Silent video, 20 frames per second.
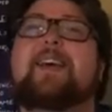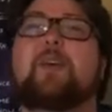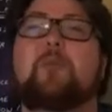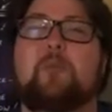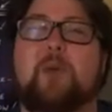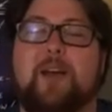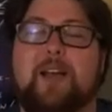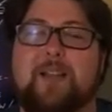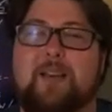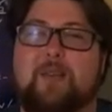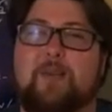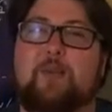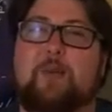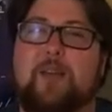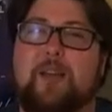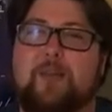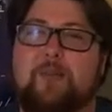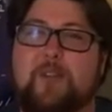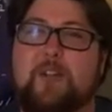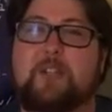
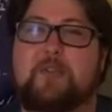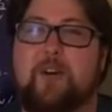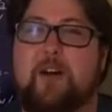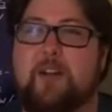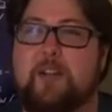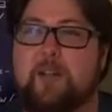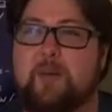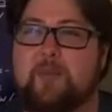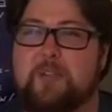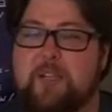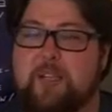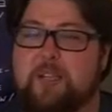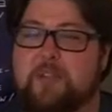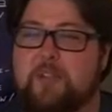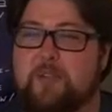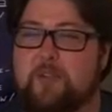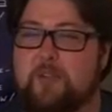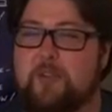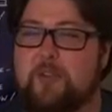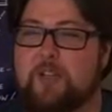when Vince Vaughn comes in as
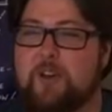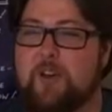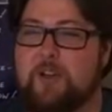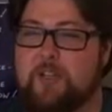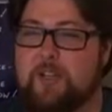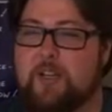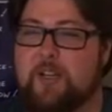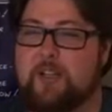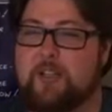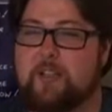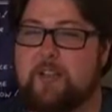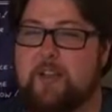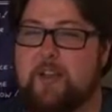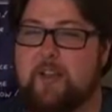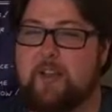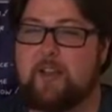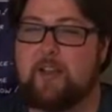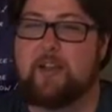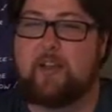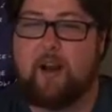the drill sergeant, he's
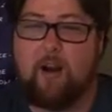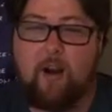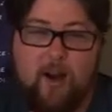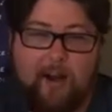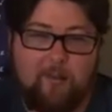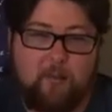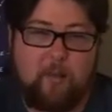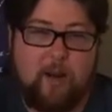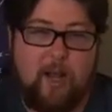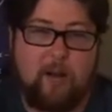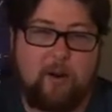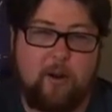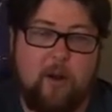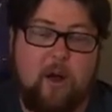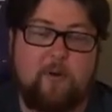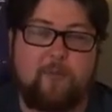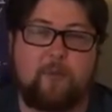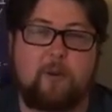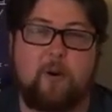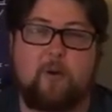like, all right, everyone out, go
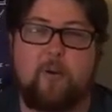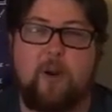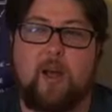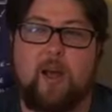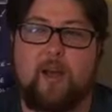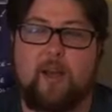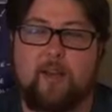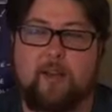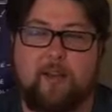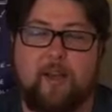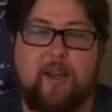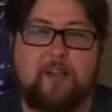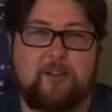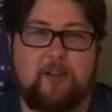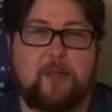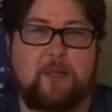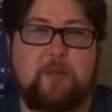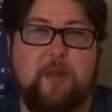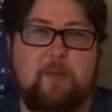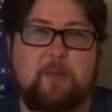out for a run, and the guy
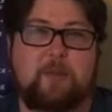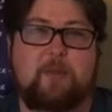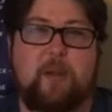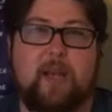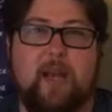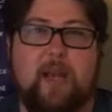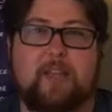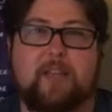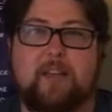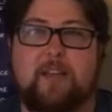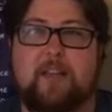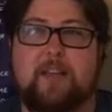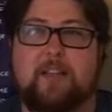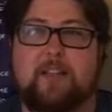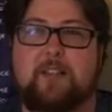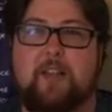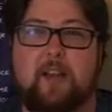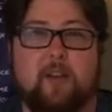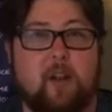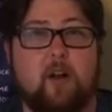starts to grab his pants, and
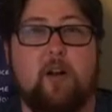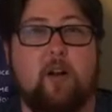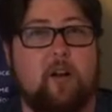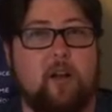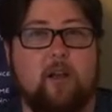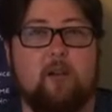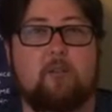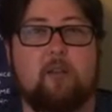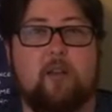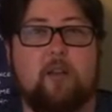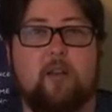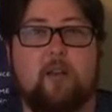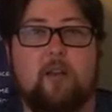he's like, no,